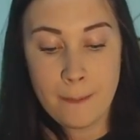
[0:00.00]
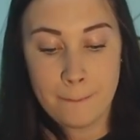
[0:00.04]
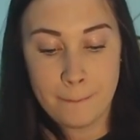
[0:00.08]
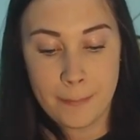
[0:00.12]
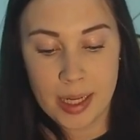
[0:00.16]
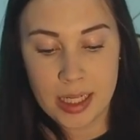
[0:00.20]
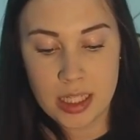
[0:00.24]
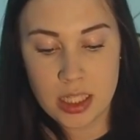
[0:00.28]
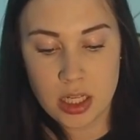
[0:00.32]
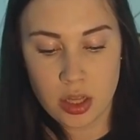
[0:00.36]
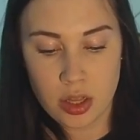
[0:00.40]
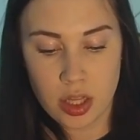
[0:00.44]

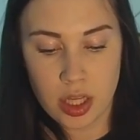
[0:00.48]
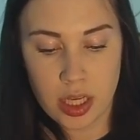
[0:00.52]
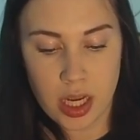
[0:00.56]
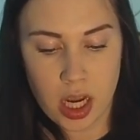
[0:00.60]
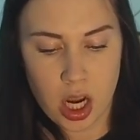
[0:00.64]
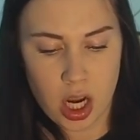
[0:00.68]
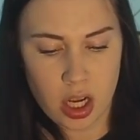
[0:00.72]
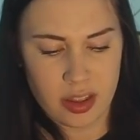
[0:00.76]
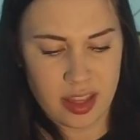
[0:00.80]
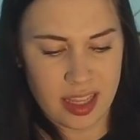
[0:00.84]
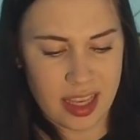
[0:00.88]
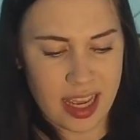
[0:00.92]
But they
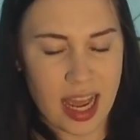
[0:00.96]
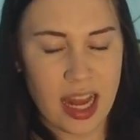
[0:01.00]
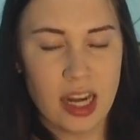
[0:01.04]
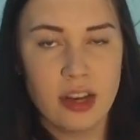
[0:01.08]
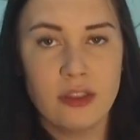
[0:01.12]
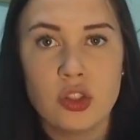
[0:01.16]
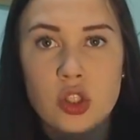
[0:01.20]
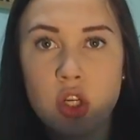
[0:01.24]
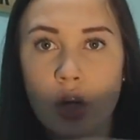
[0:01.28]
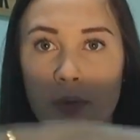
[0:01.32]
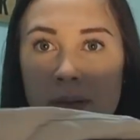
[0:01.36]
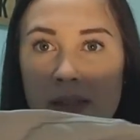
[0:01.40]
kind
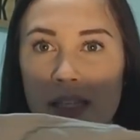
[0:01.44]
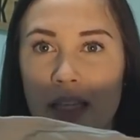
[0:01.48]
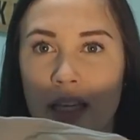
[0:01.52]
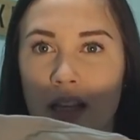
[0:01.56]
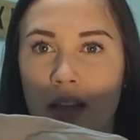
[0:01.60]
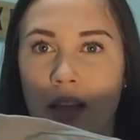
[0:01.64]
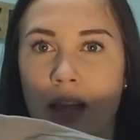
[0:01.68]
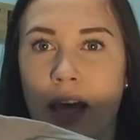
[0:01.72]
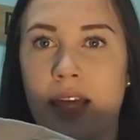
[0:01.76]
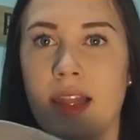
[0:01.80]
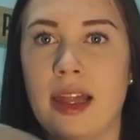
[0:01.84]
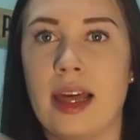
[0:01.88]
of show up as like a
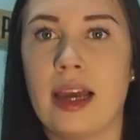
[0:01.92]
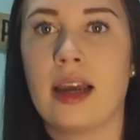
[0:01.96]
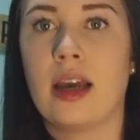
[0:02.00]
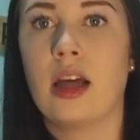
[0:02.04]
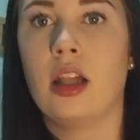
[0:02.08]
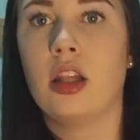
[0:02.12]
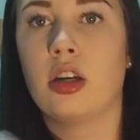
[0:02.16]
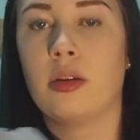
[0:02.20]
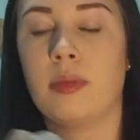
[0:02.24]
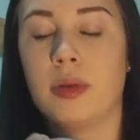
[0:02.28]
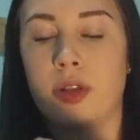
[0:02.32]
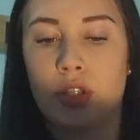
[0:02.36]
lilac
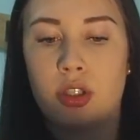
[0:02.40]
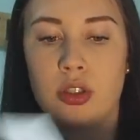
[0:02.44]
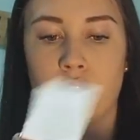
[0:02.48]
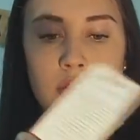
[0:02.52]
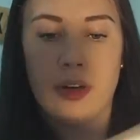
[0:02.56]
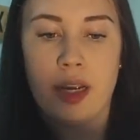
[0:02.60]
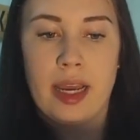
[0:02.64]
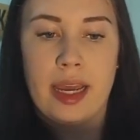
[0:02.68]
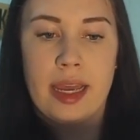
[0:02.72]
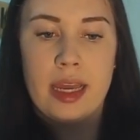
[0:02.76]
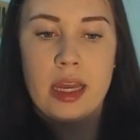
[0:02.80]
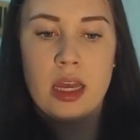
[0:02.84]
color, but they're
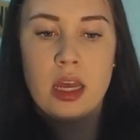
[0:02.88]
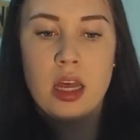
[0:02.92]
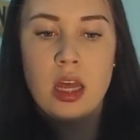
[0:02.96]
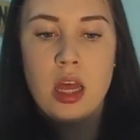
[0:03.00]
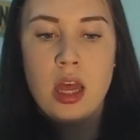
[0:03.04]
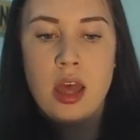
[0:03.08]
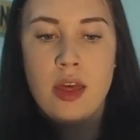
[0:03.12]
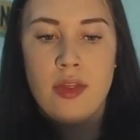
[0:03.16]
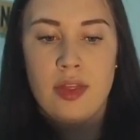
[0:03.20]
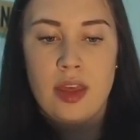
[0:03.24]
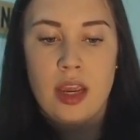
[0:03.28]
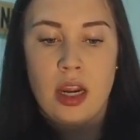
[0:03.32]
gray.
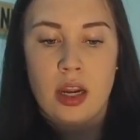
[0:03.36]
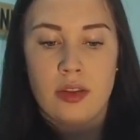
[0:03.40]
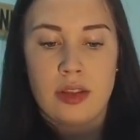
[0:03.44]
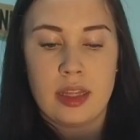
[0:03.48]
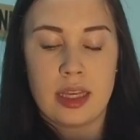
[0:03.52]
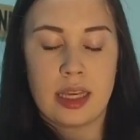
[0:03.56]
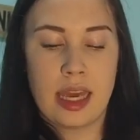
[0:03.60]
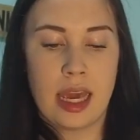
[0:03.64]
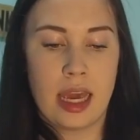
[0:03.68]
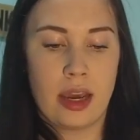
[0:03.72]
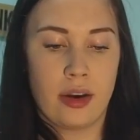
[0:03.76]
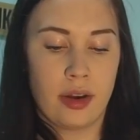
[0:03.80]
They are the
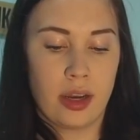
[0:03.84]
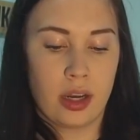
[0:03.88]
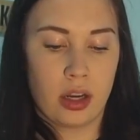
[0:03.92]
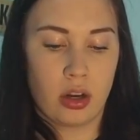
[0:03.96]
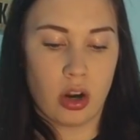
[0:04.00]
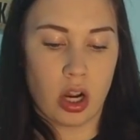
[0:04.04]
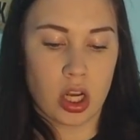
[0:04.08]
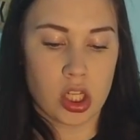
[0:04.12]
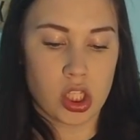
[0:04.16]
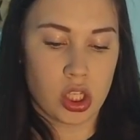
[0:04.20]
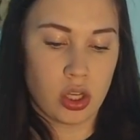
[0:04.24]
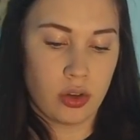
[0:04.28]
carrot
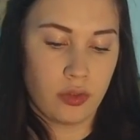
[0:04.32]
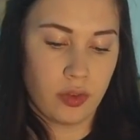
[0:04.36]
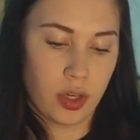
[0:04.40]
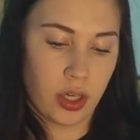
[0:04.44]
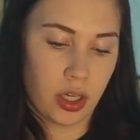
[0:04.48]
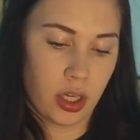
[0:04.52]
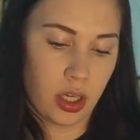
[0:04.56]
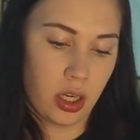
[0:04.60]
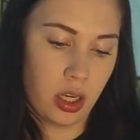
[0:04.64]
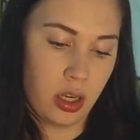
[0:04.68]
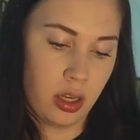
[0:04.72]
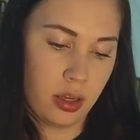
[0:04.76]

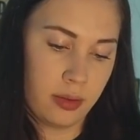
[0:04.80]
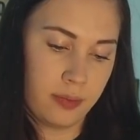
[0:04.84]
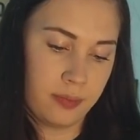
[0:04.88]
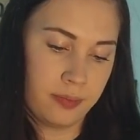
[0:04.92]
crossover.